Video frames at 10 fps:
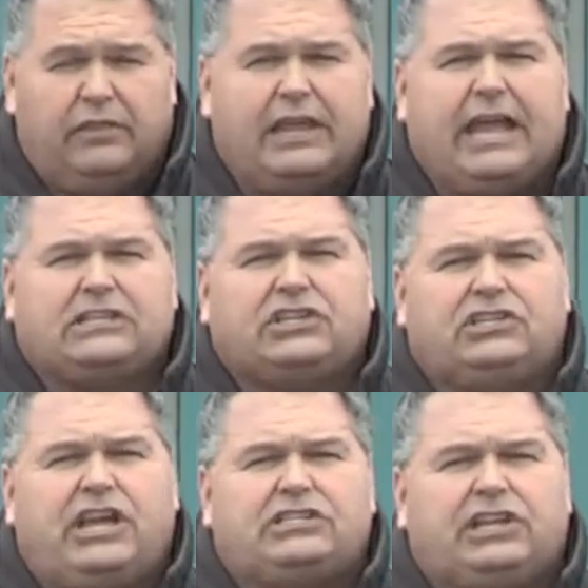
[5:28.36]
They got
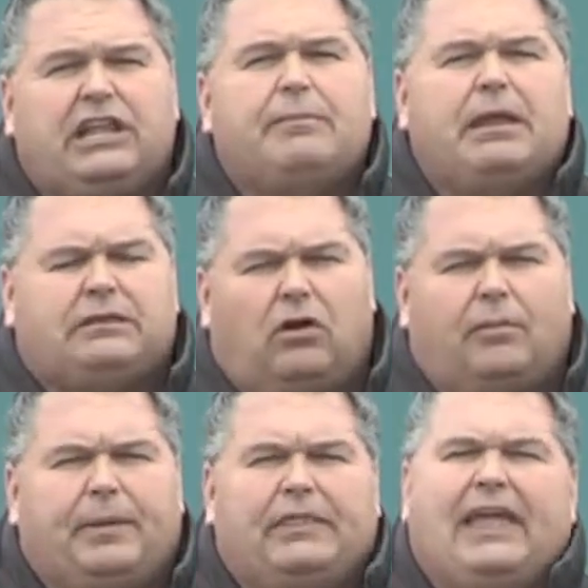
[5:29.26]
suggested
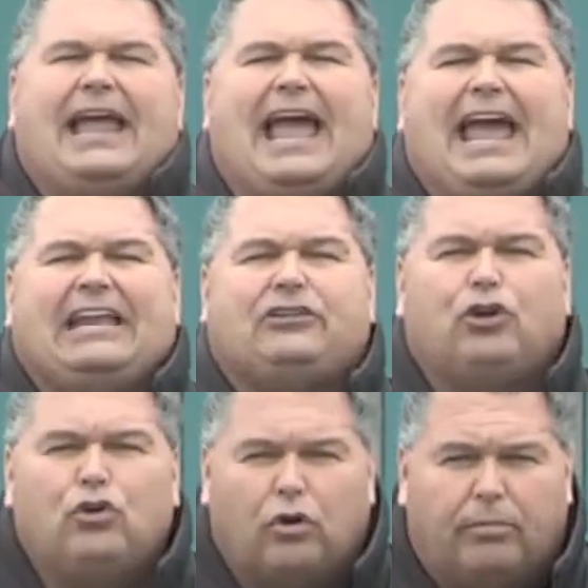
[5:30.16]
MSRP. They add
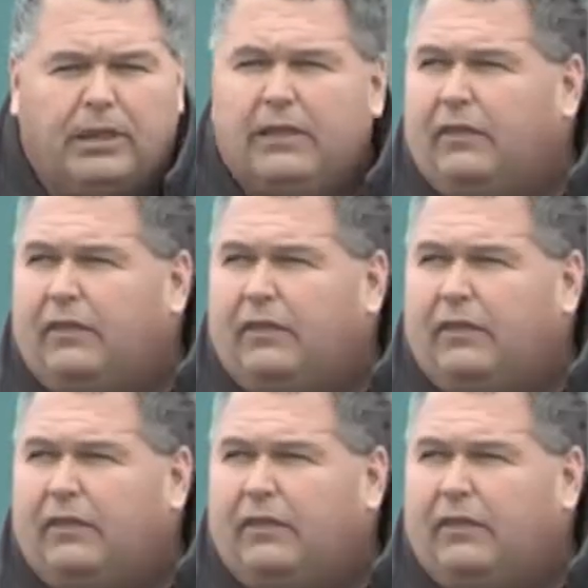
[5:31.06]
to them.